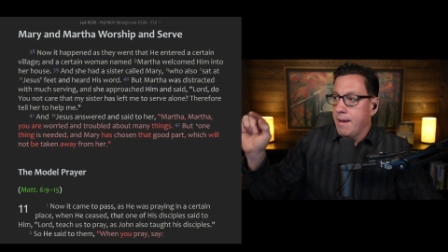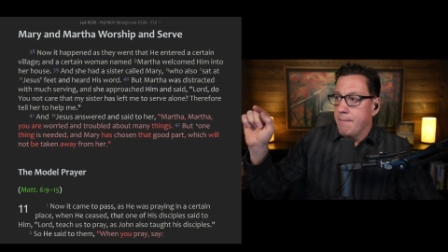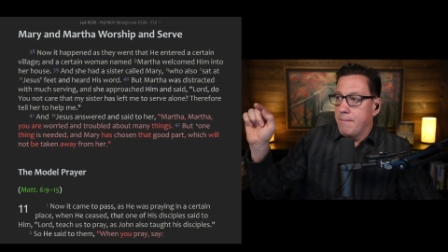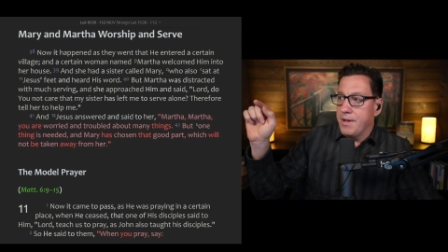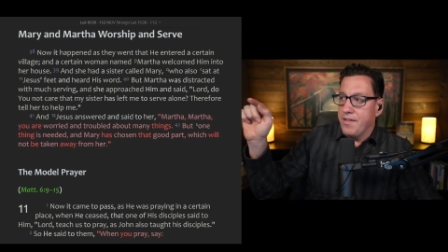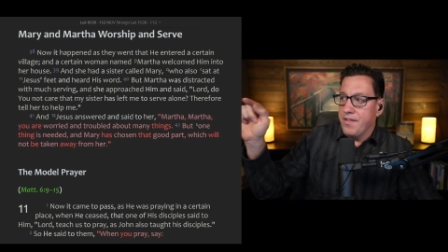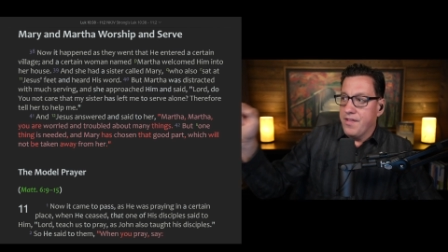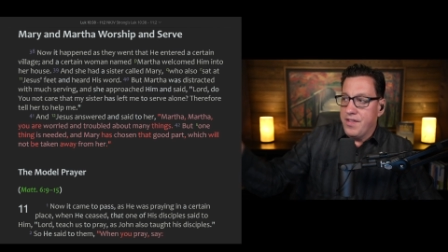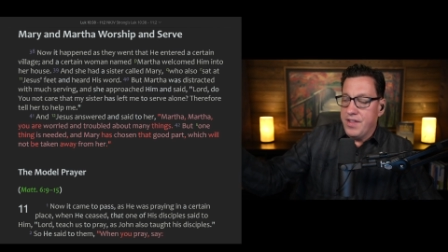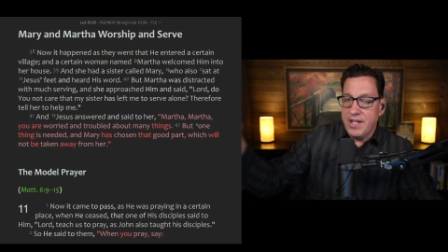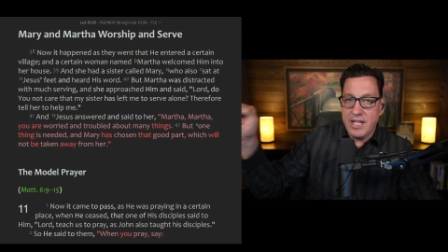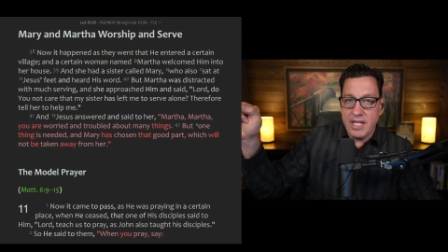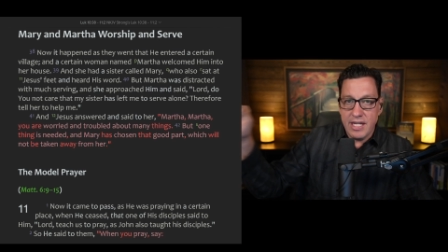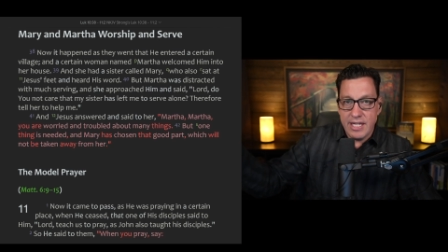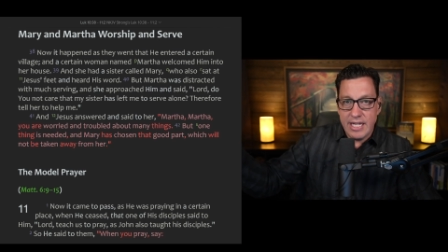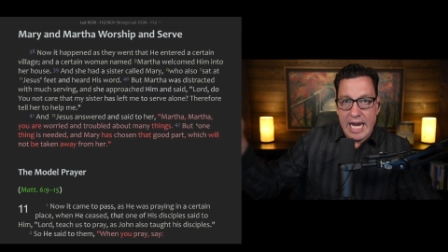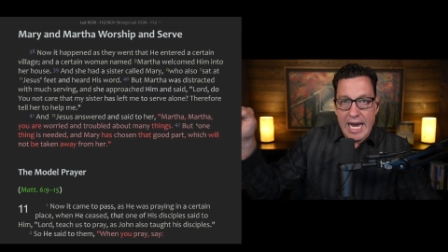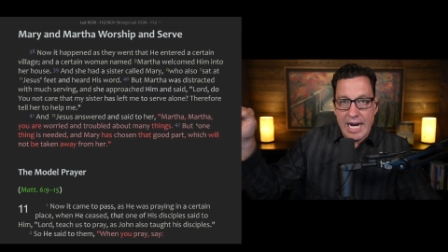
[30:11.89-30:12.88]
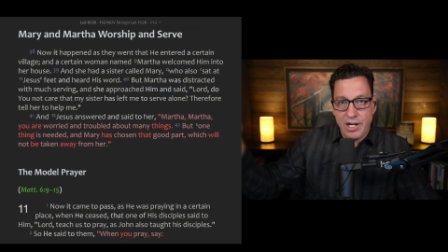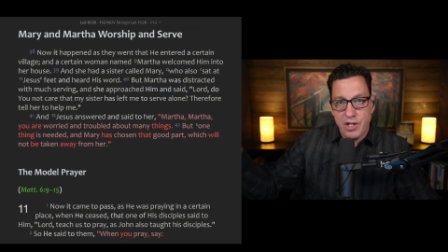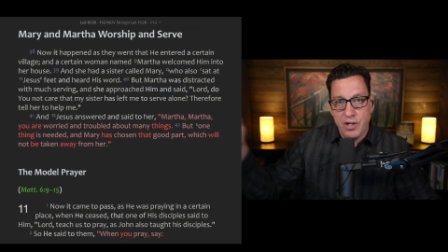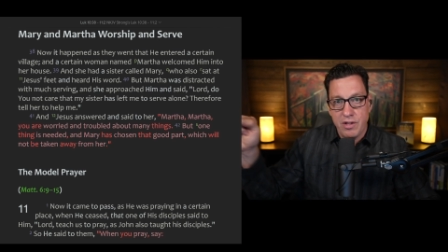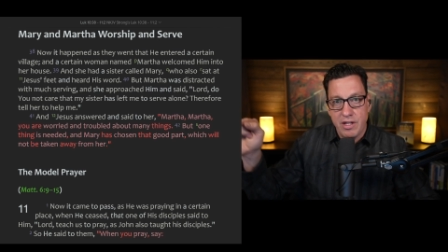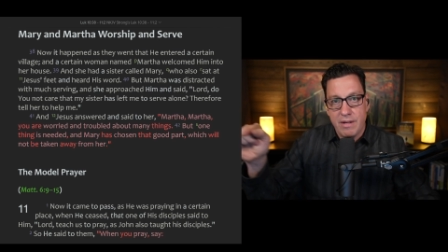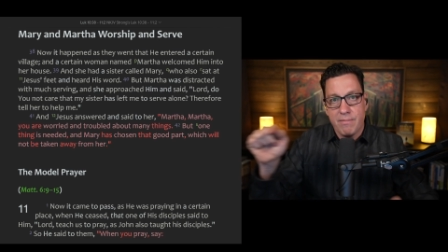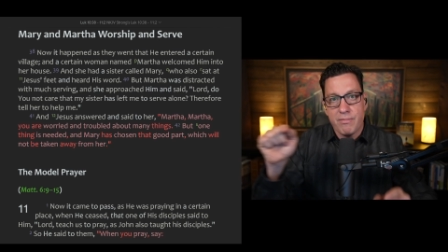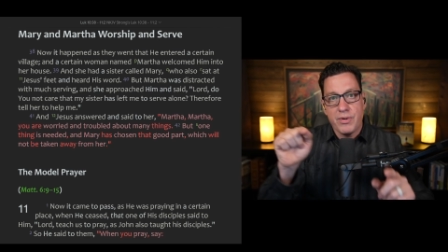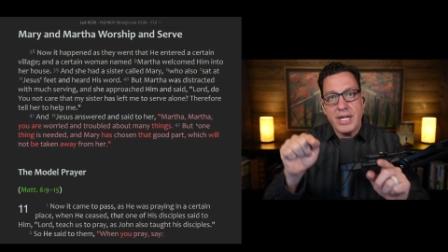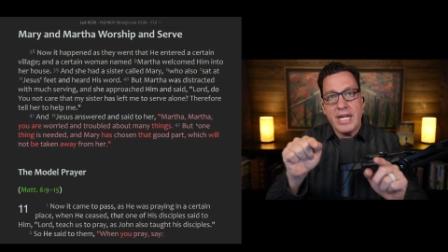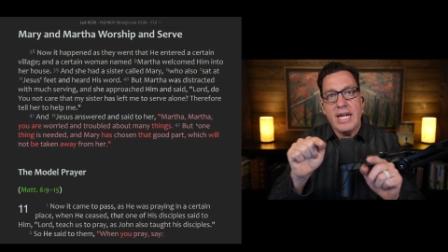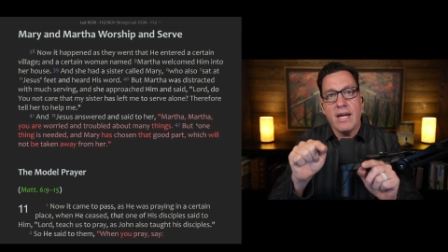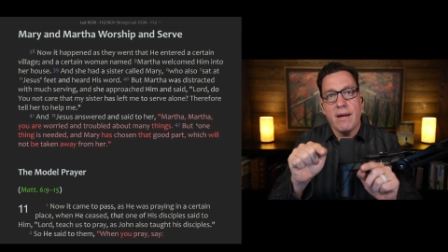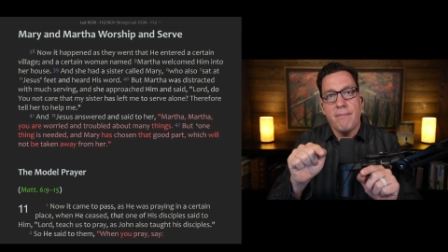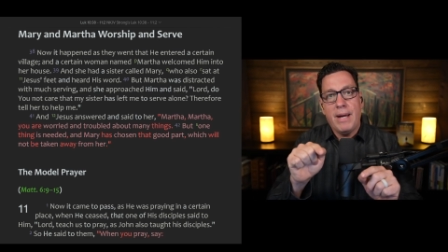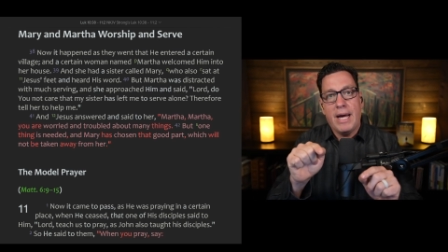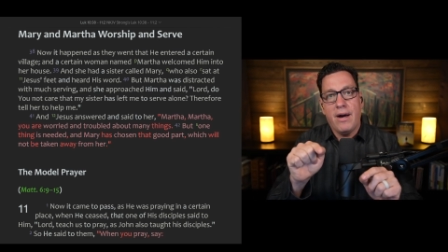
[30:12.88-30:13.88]
But this is actually
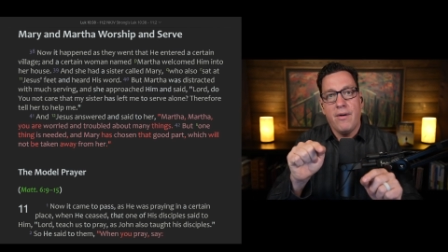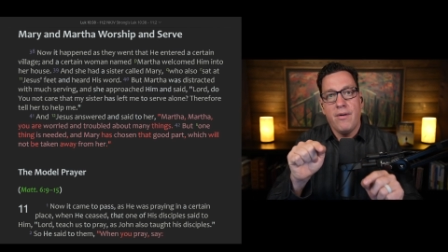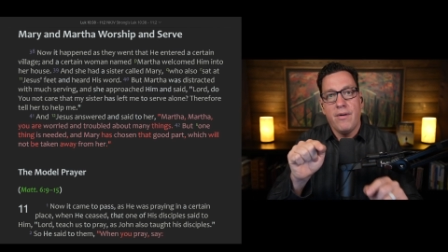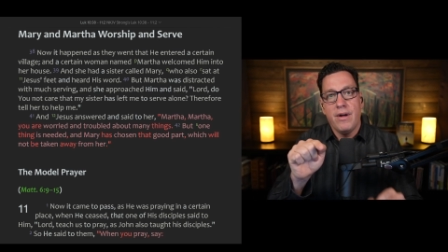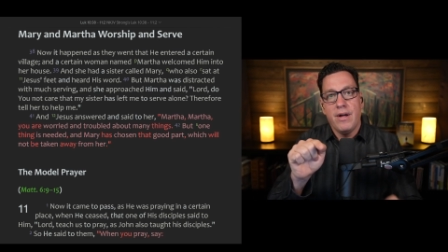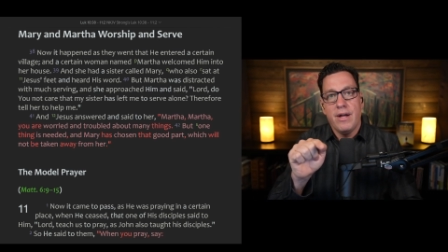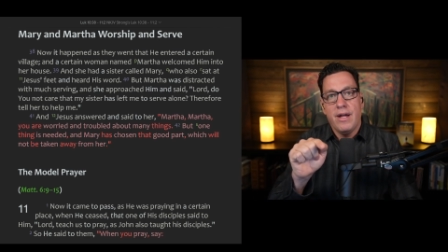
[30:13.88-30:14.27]
bringing about